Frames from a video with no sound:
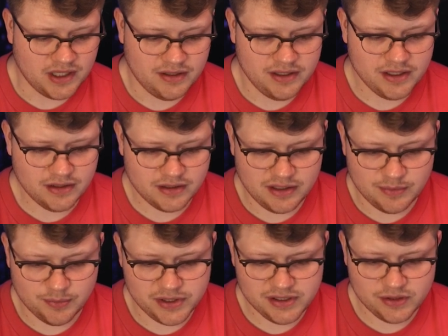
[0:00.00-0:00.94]
and here in the
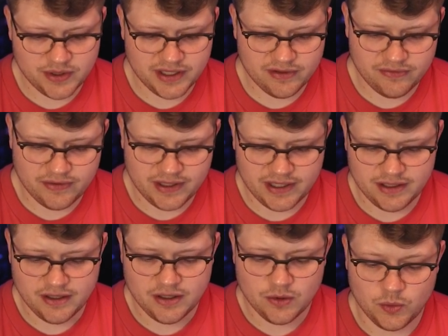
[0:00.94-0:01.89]
build creator file,
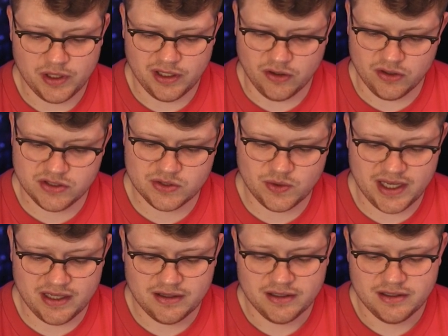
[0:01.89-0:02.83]
we also
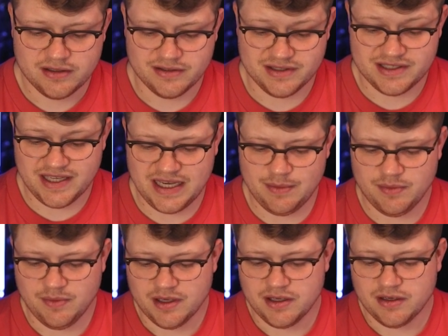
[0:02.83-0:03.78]
add the
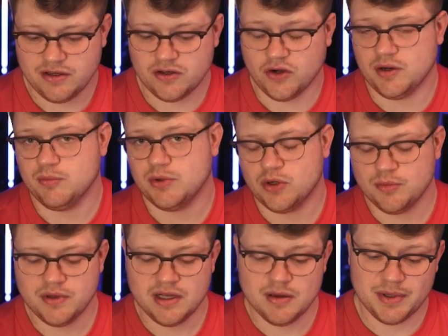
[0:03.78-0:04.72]
same Koin
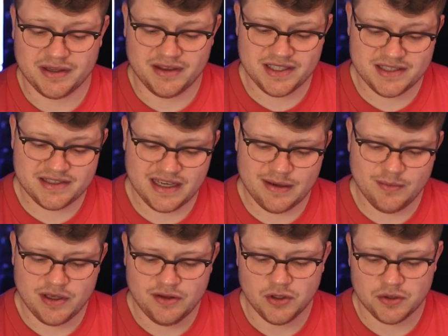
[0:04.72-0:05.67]
BOM, but this time
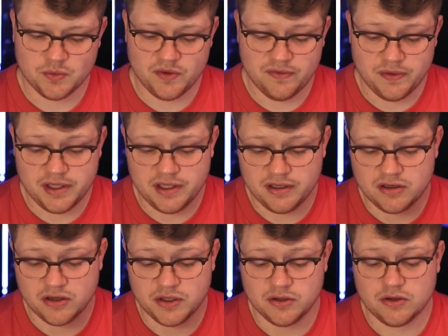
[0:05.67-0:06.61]
not with the
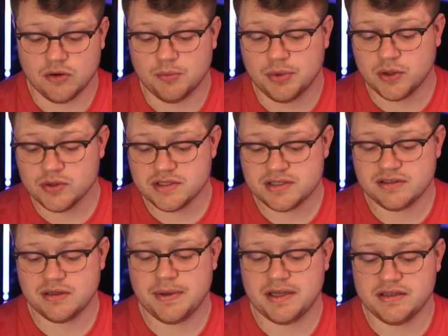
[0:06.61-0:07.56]
Koin Compose
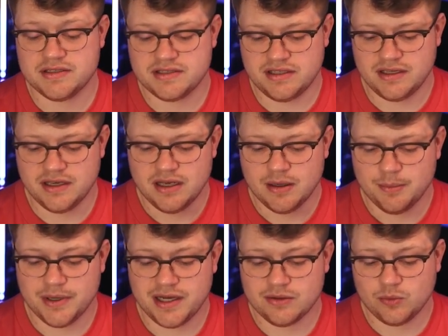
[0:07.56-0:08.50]
dependency,
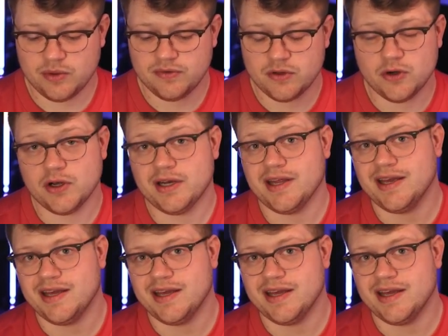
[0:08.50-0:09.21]
but with Koin